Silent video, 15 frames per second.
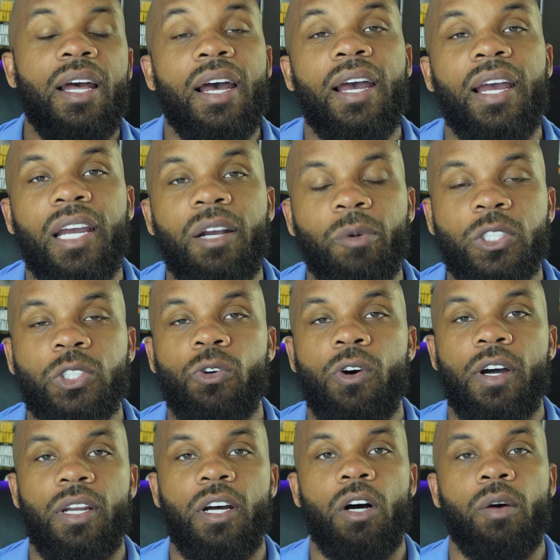Hey, what's
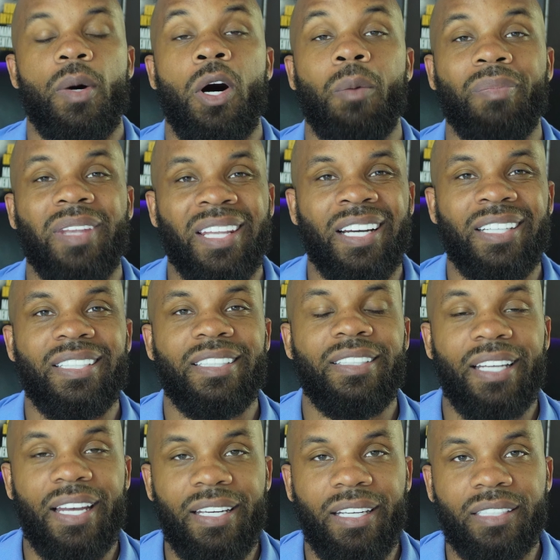going on? I'm London
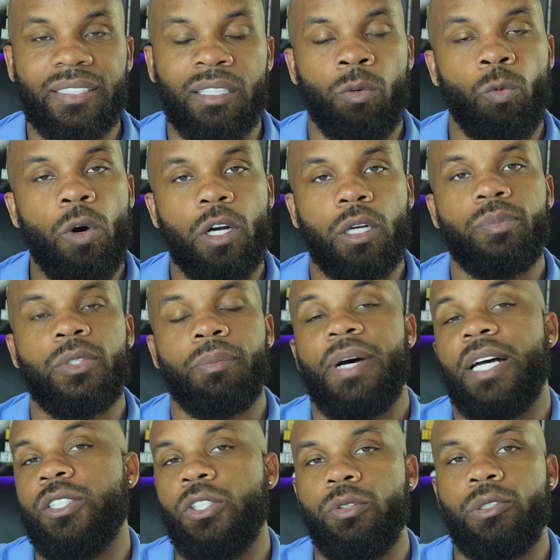Dagans and welcome to
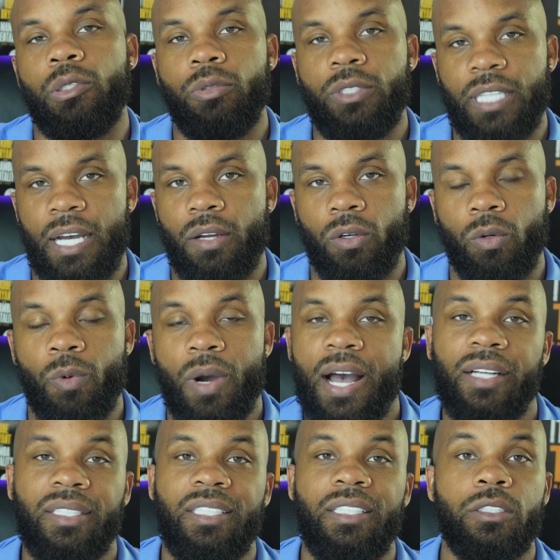my YouTube channel where
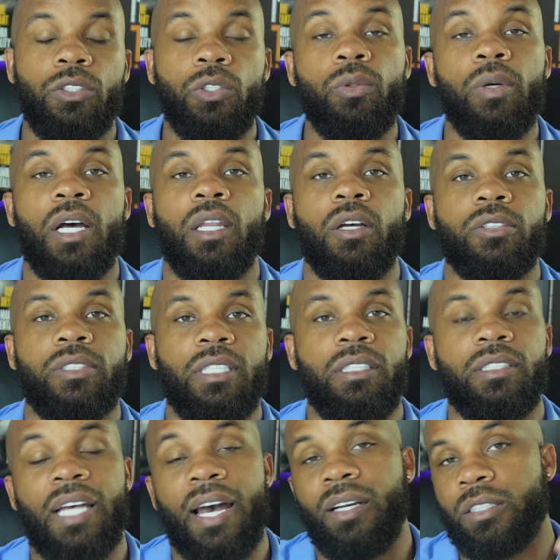I teach new
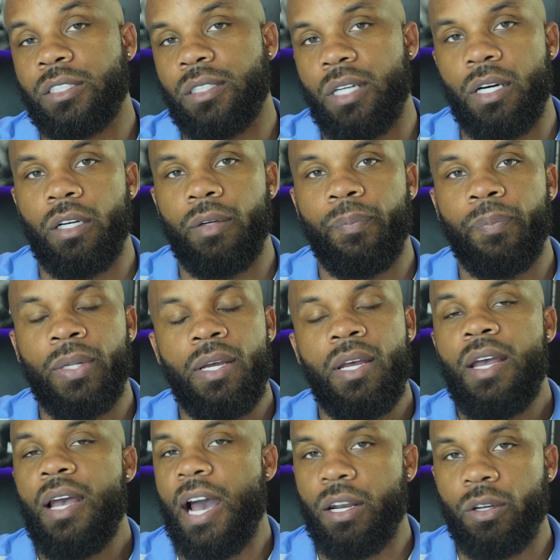LLCs how to start,
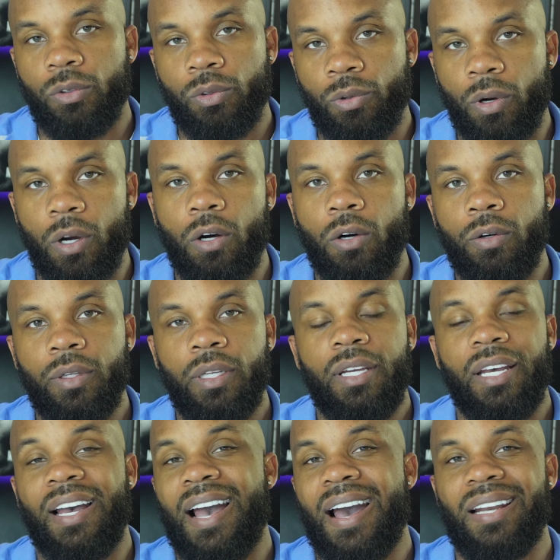how to grow,
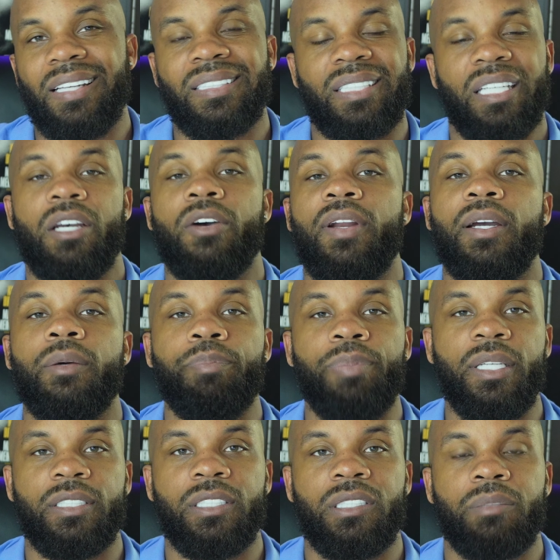and how to scale their
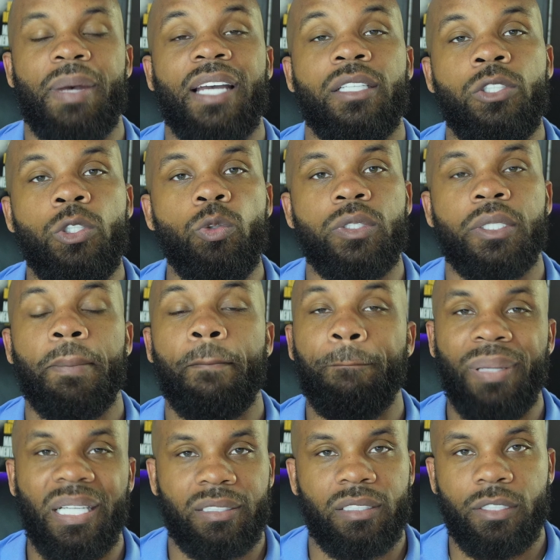business by using
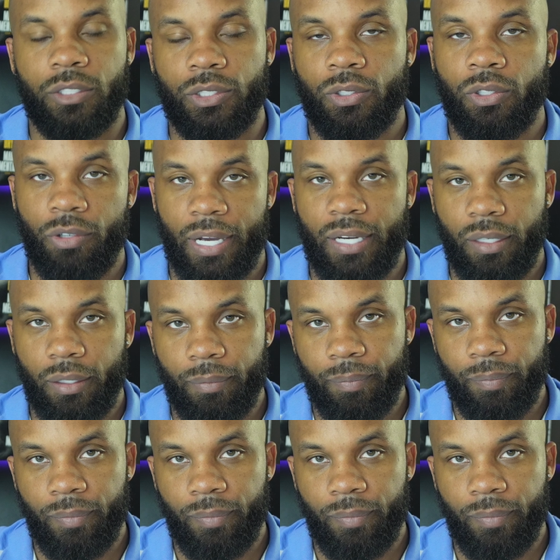business credit.